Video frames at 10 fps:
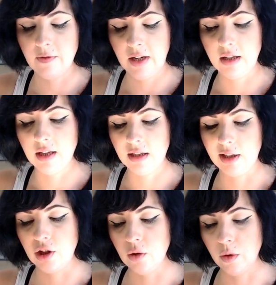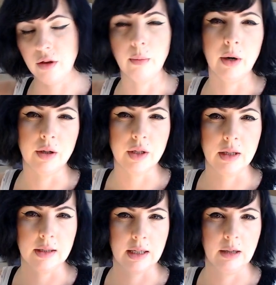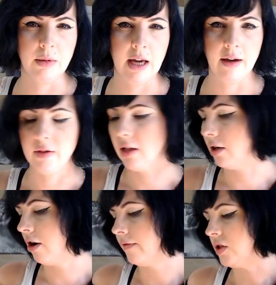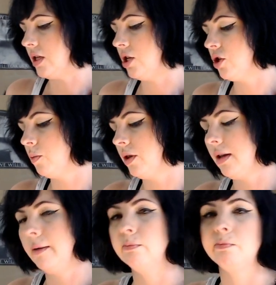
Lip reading: And I think like you're the person that's going to be having that conversation with them.